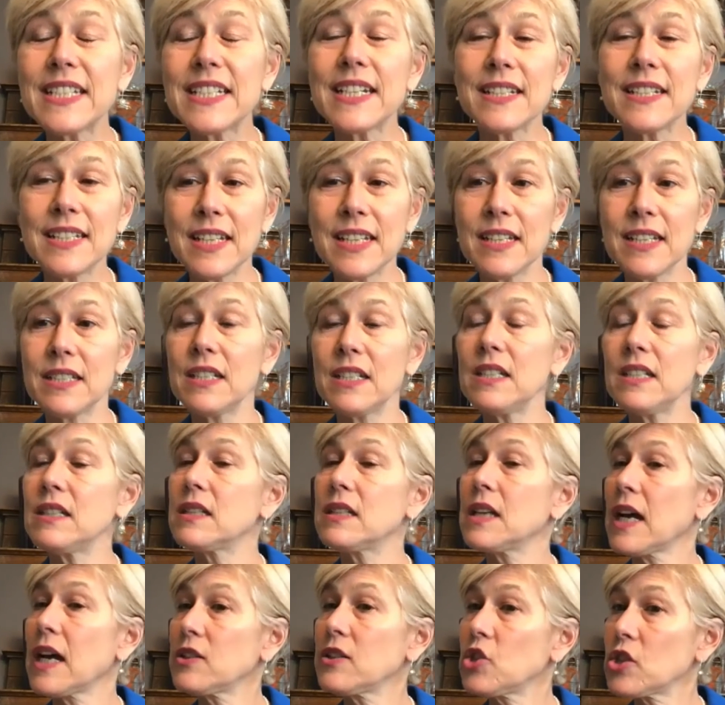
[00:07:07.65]
assistance,
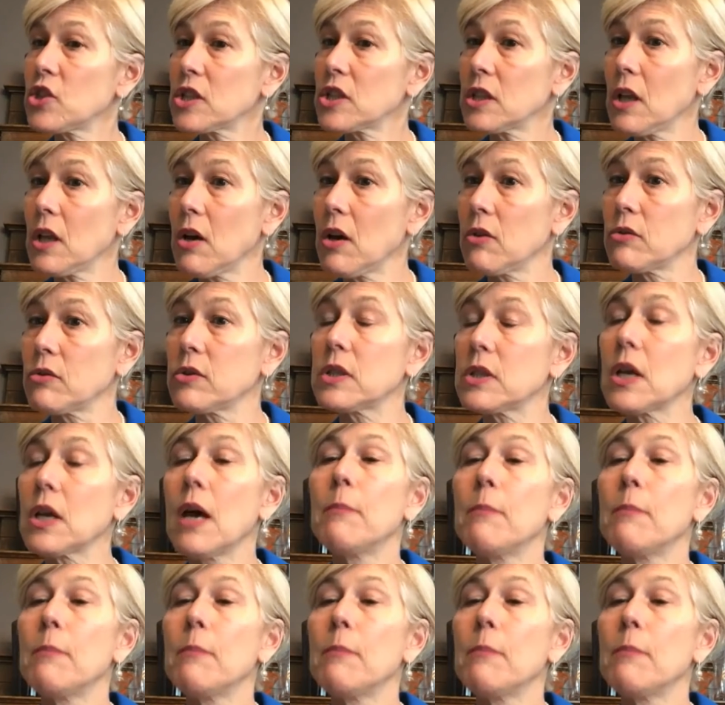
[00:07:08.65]
not just loans,